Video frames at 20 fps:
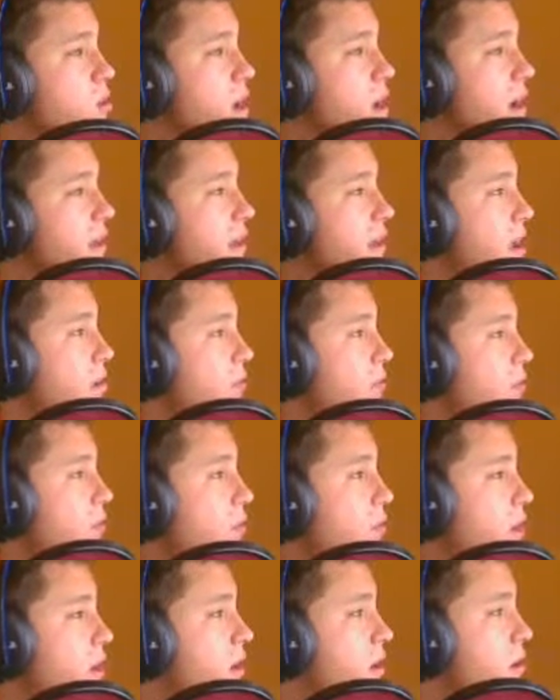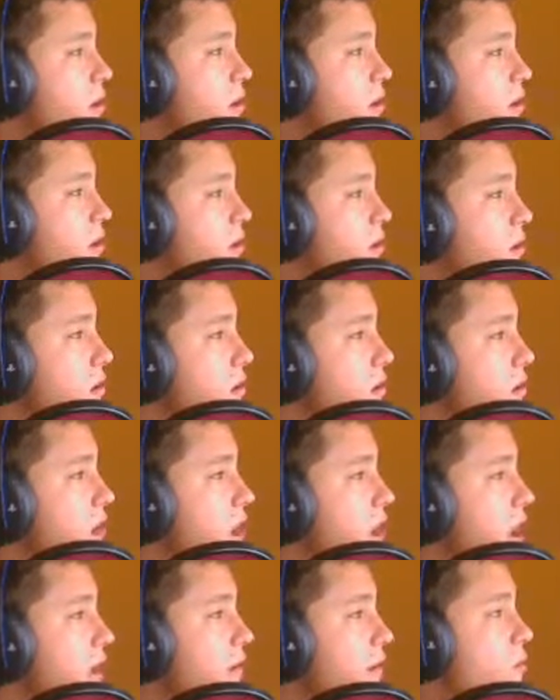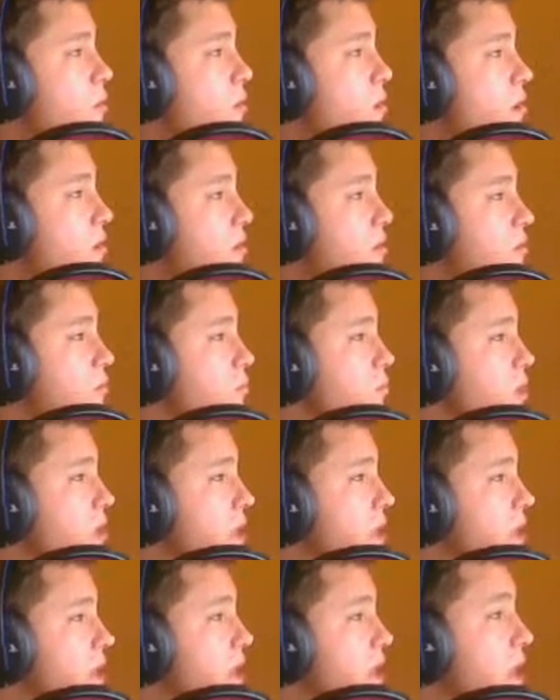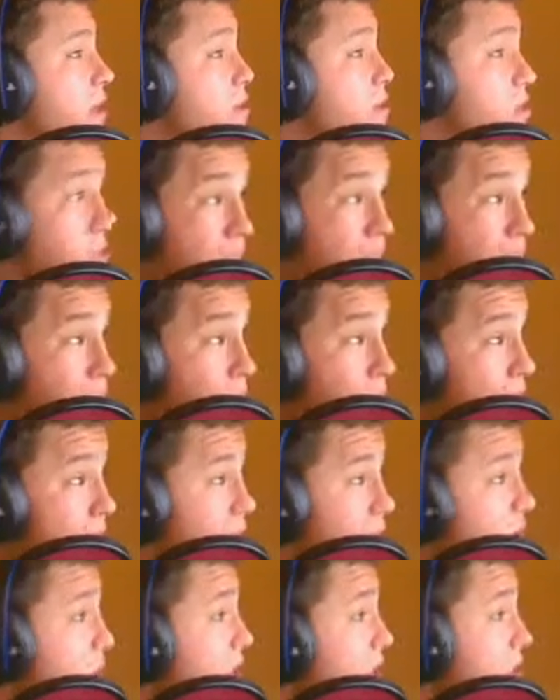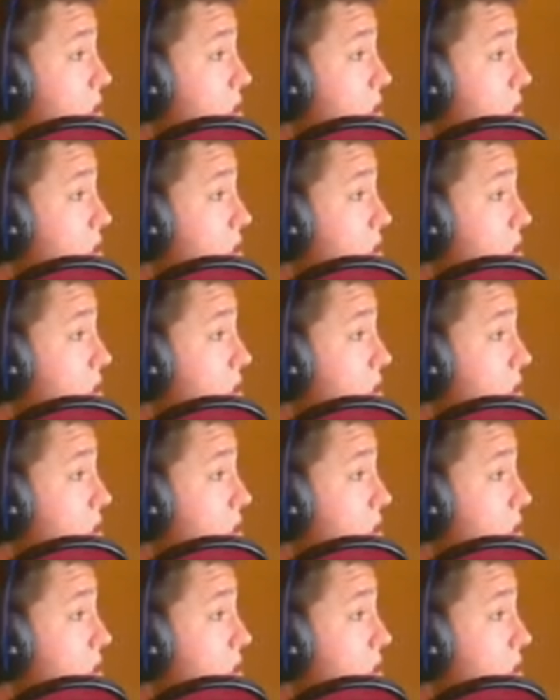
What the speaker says: Crackdown 3 and Quantum Break and Scalebound. They're